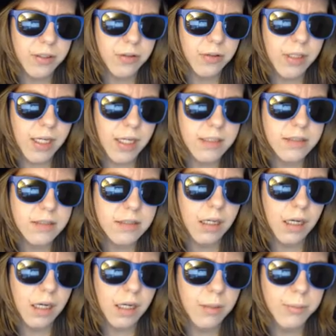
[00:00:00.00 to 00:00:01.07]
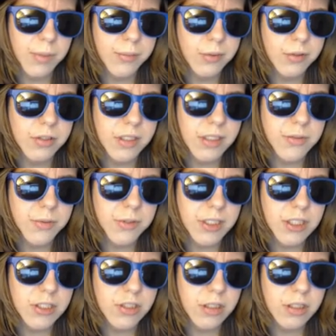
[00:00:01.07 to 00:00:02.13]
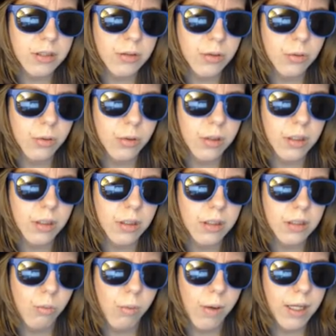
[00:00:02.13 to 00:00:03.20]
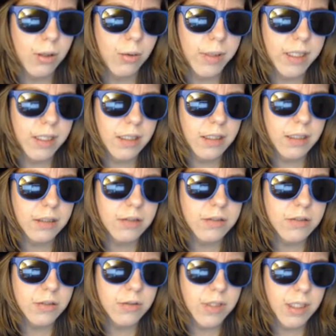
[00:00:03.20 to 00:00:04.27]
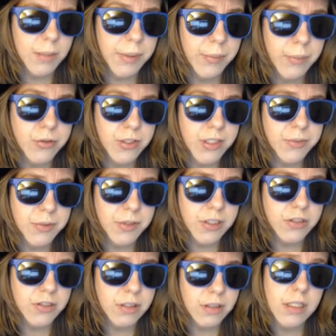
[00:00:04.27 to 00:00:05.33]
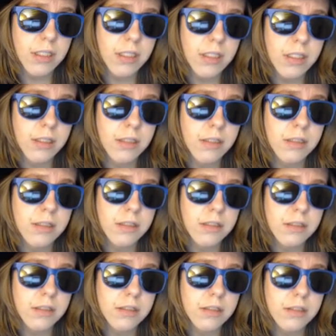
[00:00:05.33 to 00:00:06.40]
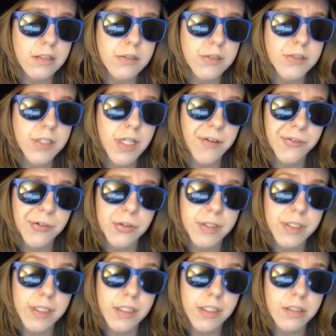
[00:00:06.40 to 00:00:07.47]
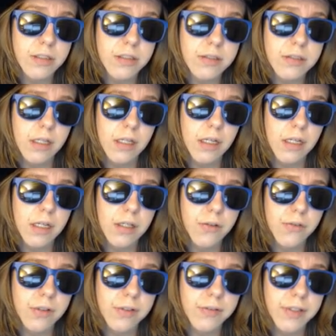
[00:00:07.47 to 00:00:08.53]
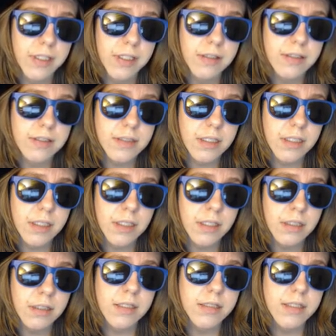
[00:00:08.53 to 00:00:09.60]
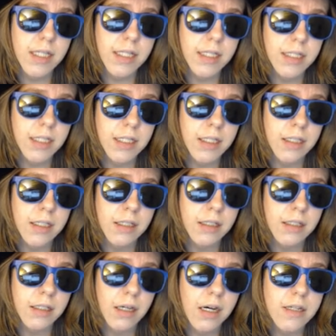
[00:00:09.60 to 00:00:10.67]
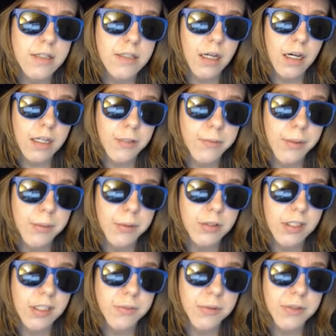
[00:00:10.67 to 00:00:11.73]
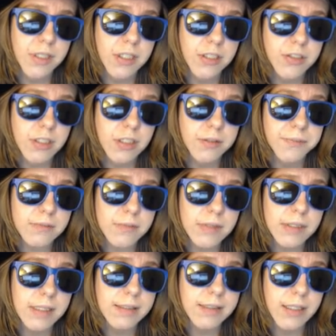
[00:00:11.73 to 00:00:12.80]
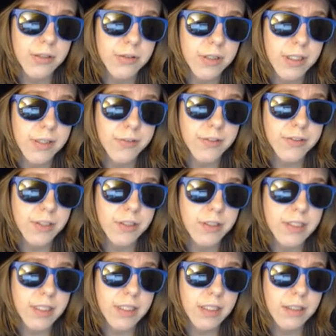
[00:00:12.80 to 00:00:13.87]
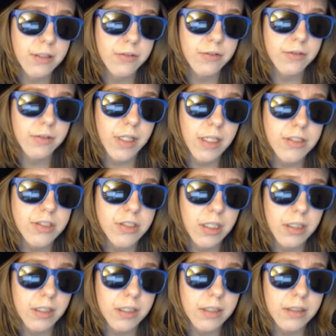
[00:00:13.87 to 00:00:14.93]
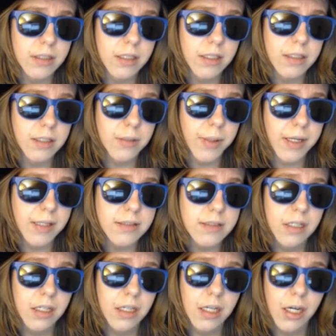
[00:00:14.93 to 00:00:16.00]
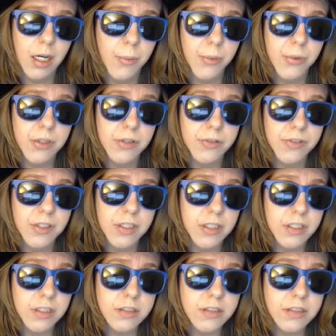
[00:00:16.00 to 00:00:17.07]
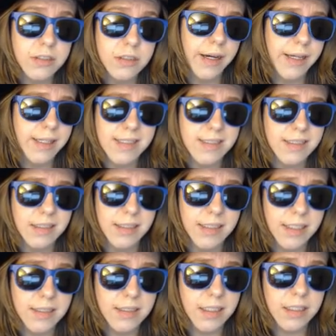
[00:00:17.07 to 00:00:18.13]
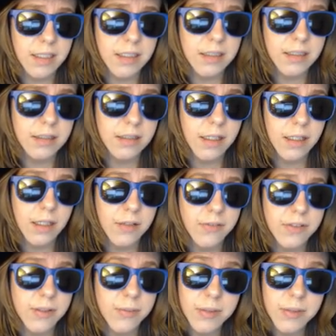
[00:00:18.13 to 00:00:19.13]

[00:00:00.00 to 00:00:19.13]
harassed on public transportation or while waiting to take public transportation. In several years, of living in the city, taking a ton of public transportation because I only ever started taking ride sharing like in the past couple of years. And it's not like I take it that often